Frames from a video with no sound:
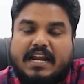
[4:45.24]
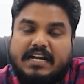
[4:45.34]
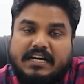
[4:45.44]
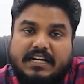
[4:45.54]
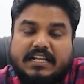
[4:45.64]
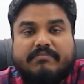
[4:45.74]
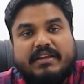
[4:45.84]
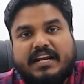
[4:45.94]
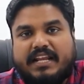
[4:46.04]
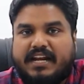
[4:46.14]

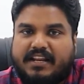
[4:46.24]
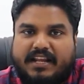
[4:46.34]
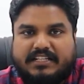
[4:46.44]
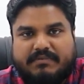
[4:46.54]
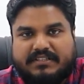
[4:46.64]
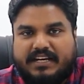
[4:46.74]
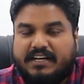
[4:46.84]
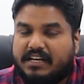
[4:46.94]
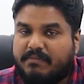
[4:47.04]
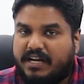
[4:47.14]
Intermediate range missile.
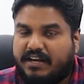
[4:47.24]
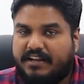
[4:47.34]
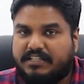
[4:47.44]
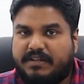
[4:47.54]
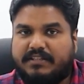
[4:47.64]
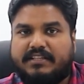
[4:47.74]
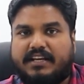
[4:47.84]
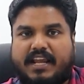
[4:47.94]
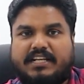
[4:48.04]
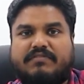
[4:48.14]
Intermediate range means the
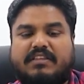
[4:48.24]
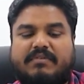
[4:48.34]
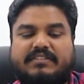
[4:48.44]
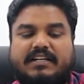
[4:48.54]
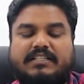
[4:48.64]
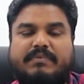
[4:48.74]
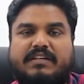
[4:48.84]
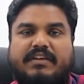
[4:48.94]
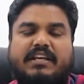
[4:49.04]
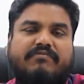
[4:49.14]
range of the missile is
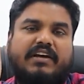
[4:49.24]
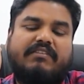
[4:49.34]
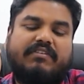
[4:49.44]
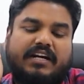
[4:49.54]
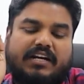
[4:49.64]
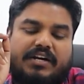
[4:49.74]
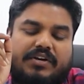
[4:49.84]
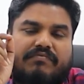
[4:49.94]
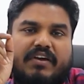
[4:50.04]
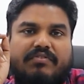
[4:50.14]
between
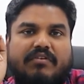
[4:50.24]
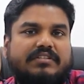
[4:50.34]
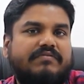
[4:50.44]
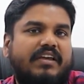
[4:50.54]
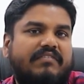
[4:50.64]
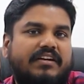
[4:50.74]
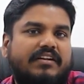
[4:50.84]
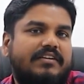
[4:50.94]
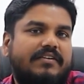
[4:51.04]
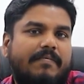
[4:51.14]
500 to
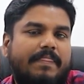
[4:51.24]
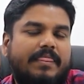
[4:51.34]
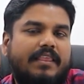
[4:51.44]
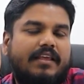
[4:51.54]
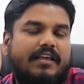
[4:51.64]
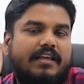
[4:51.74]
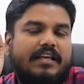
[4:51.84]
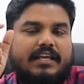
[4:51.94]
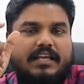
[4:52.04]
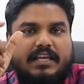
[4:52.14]
5,500.
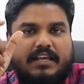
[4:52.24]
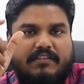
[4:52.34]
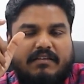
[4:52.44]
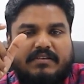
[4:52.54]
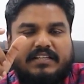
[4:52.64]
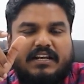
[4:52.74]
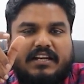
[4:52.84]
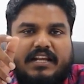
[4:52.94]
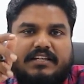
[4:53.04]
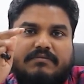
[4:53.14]
If the missile
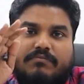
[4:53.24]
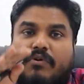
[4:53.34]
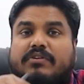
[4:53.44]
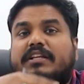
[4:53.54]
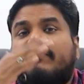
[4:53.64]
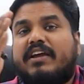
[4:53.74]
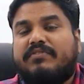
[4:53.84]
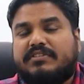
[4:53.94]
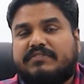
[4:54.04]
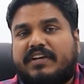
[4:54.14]
range is more than
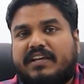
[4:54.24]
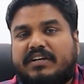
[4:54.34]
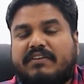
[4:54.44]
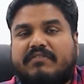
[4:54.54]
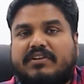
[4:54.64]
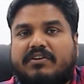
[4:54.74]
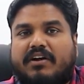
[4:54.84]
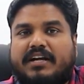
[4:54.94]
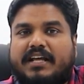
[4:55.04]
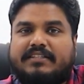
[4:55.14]
5,500, we will
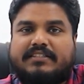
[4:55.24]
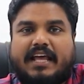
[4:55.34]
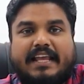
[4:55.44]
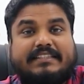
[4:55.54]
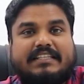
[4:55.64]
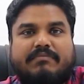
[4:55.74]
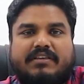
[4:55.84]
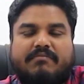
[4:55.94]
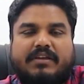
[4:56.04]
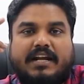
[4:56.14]
call it as
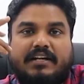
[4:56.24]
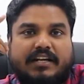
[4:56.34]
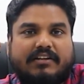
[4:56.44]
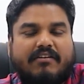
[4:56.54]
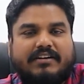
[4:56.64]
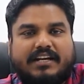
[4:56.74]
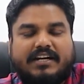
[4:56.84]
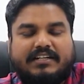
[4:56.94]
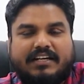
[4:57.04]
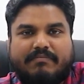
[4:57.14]
ICBM,
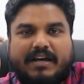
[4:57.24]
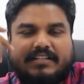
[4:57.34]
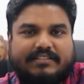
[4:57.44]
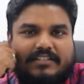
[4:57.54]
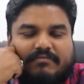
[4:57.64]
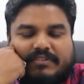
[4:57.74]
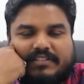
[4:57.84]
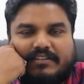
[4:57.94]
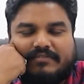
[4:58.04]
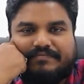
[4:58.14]
intercontinental ballistic
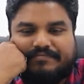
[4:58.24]
missile.